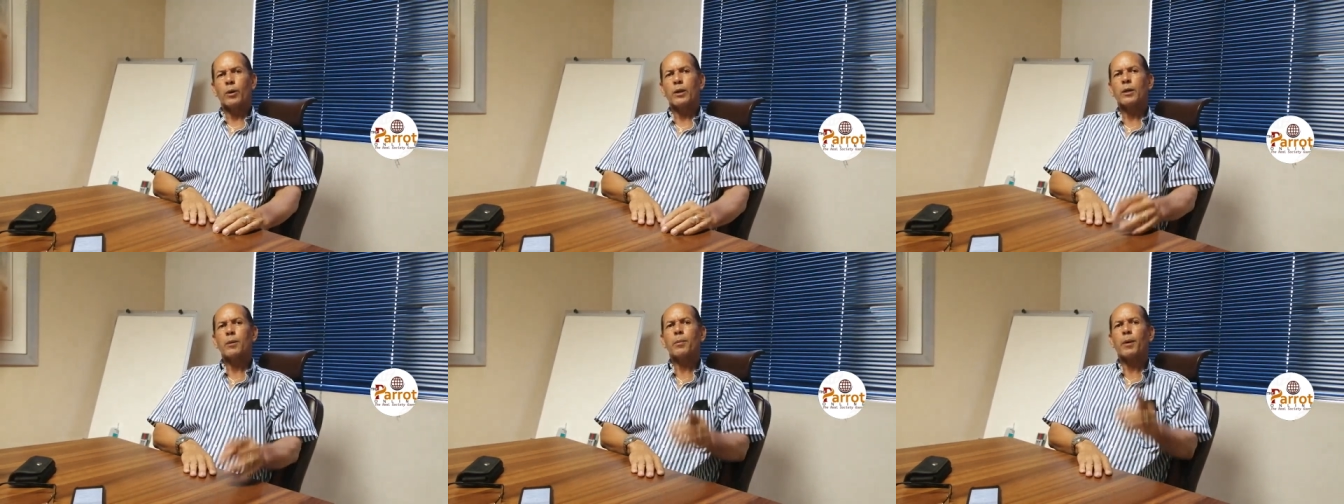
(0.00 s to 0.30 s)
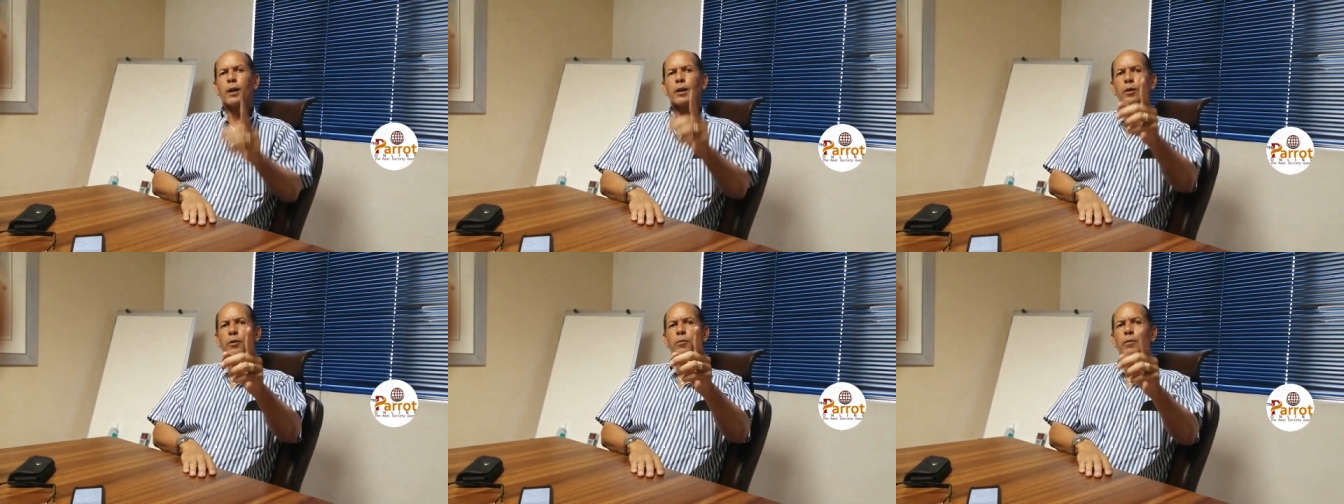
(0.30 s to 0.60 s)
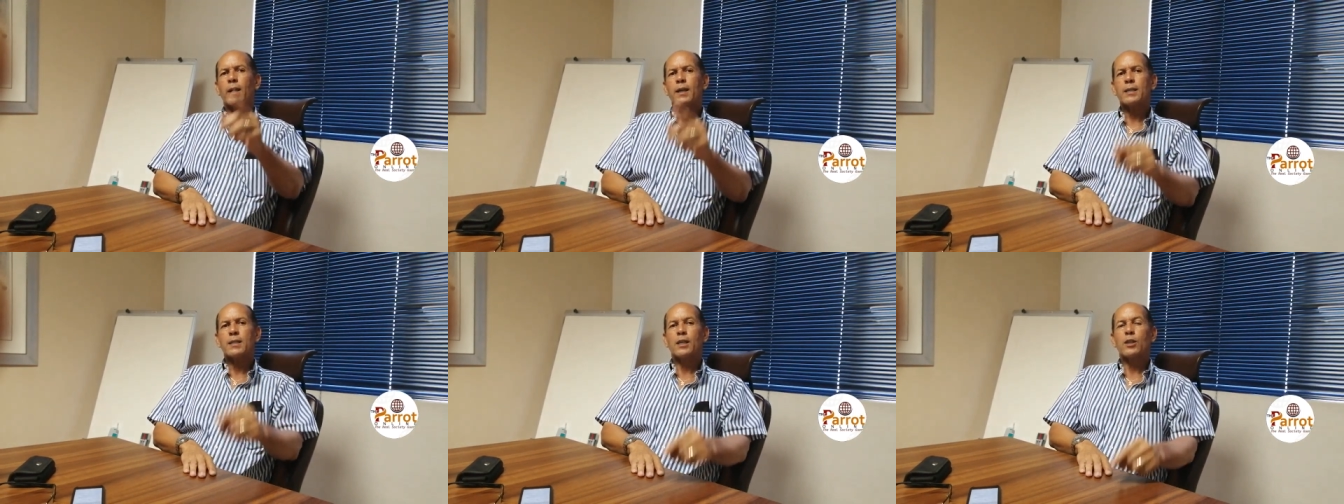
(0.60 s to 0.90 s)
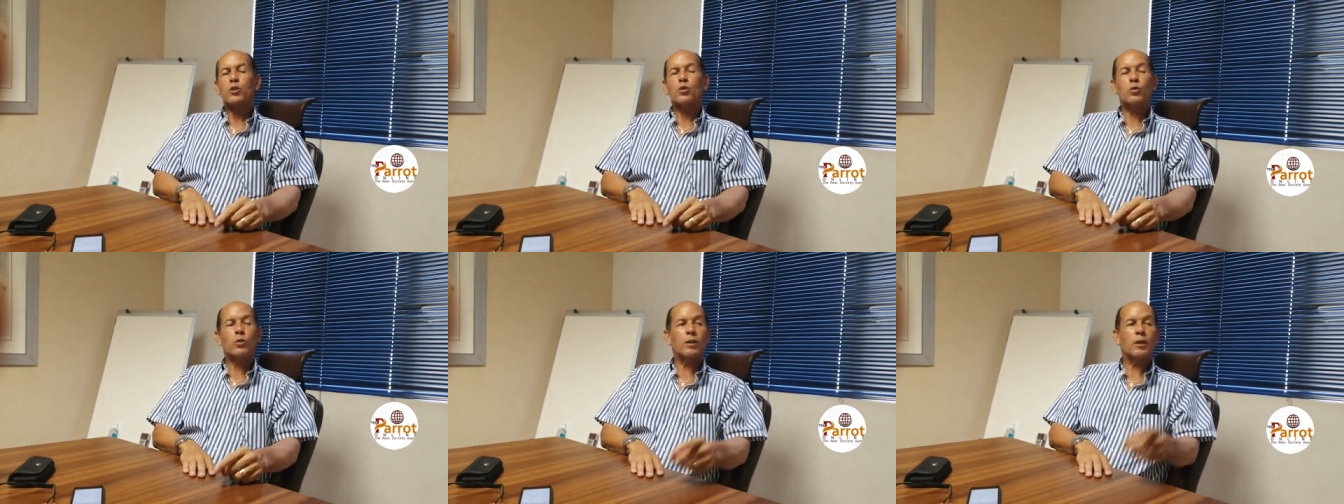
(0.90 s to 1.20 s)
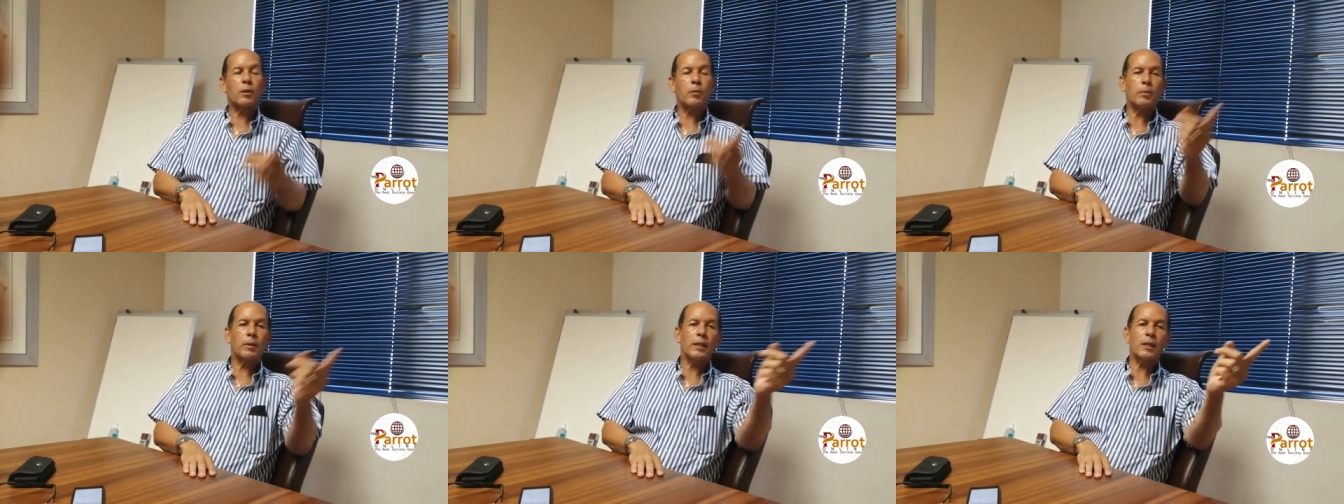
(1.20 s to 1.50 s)
What about if I said
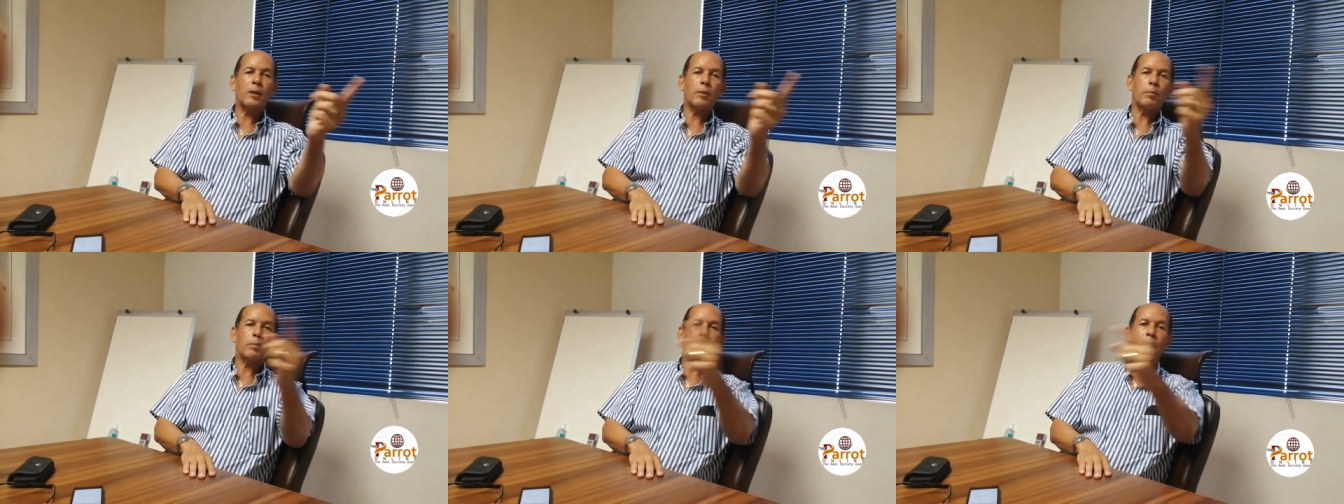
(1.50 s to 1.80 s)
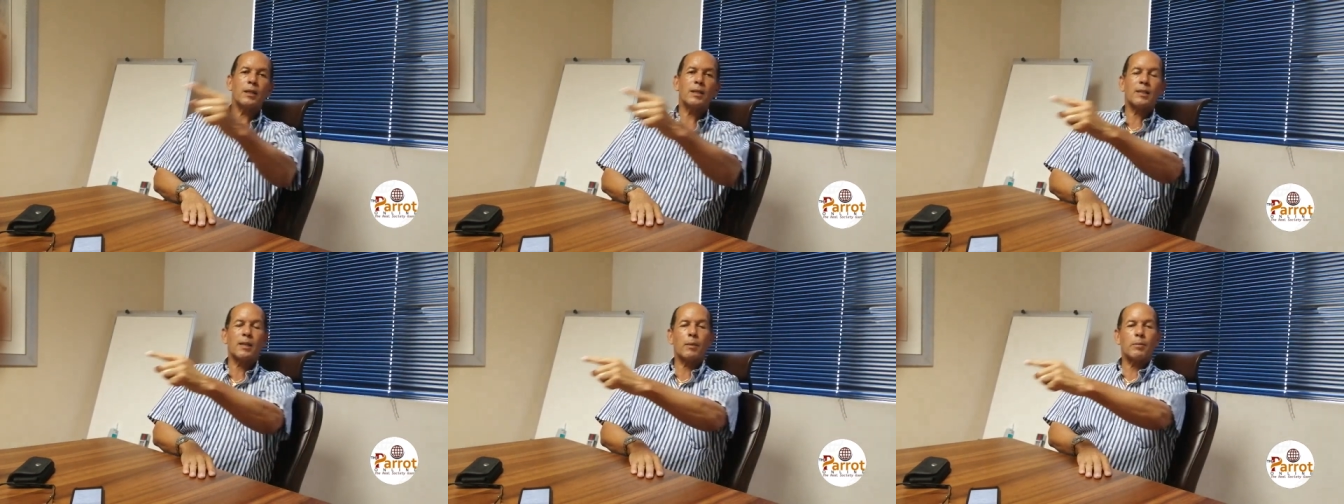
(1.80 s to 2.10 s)
to the BDP,